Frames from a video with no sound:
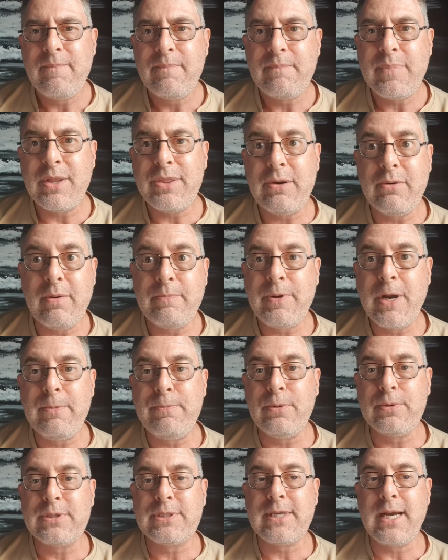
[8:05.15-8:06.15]
But there are
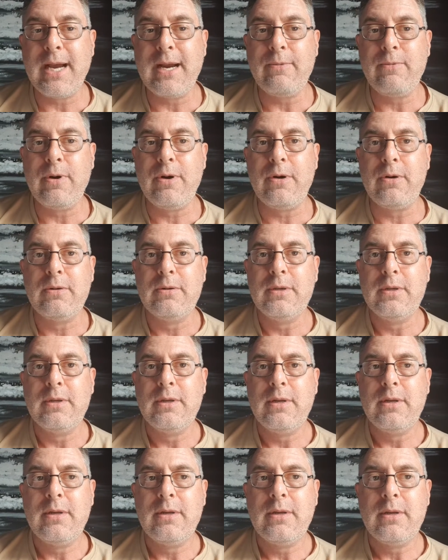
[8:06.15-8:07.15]
people saying, well,
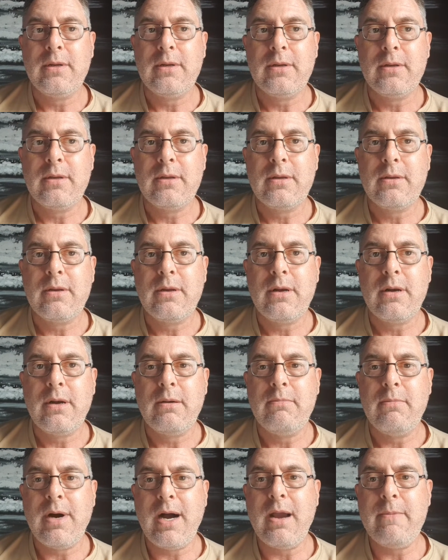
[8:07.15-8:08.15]

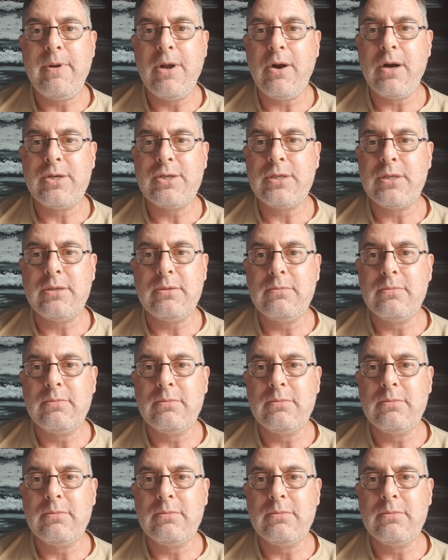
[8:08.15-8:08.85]
maybe I should